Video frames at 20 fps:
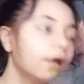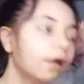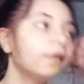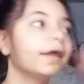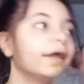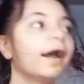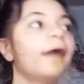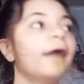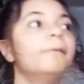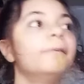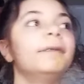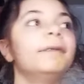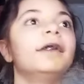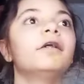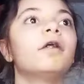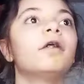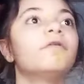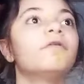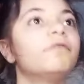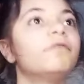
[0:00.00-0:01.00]
Like, I
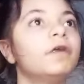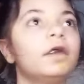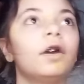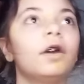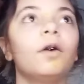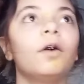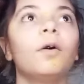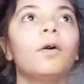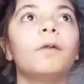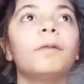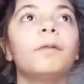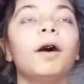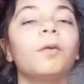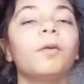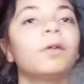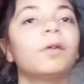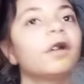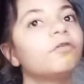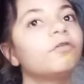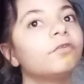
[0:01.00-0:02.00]
made a video about
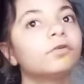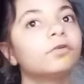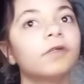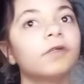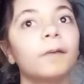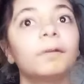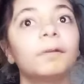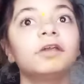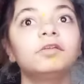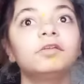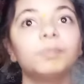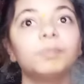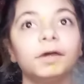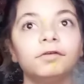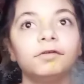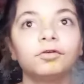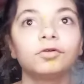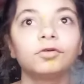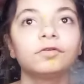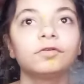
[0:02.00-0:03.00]
when I first got my
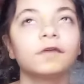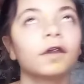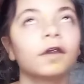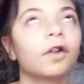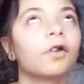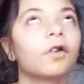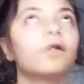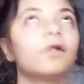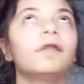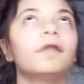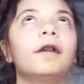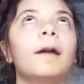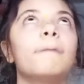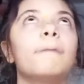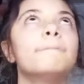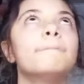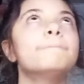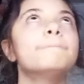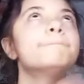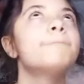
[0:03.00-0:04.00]
spacers. They hurt,
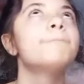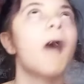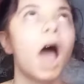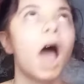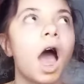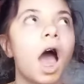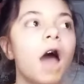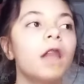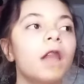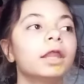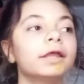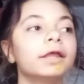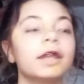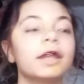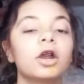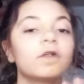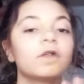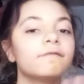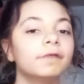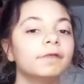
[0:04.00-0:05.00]

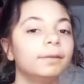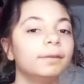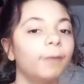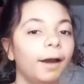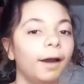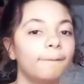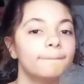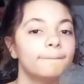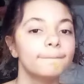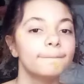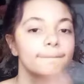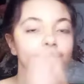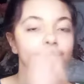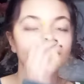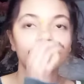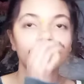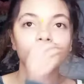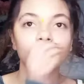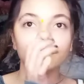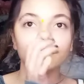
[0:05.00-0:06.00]
they hurt really bad.
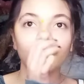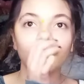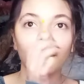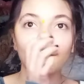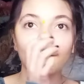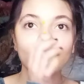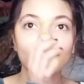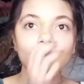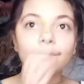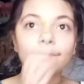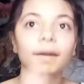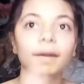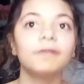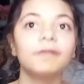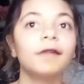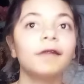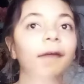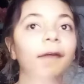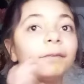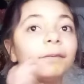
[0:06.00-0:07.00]

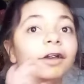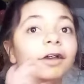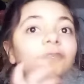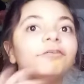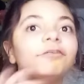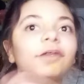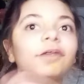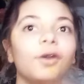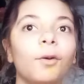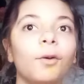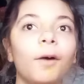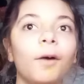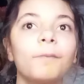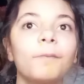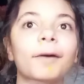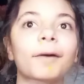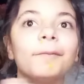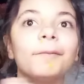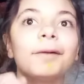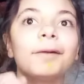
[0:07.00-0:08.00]
And then I made a video
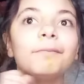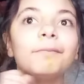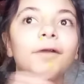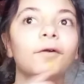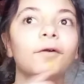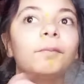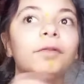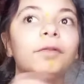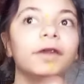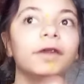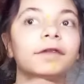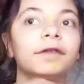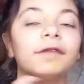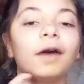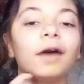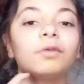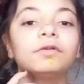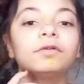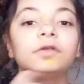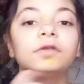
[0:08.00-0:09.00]
about my metal plate.
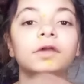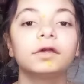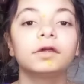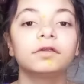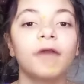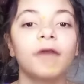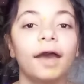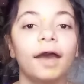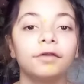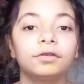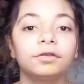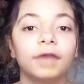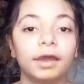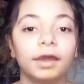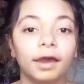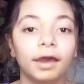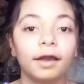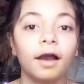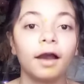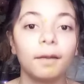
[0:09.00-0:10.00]
That was the exact
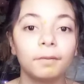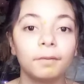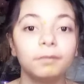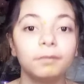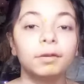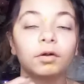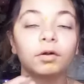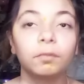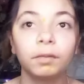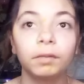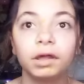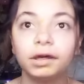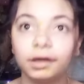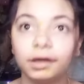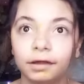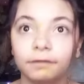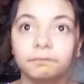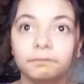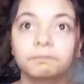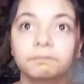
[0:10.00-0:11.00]
day I got my metal plate
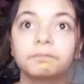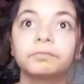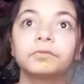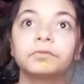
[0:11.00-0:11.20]
in.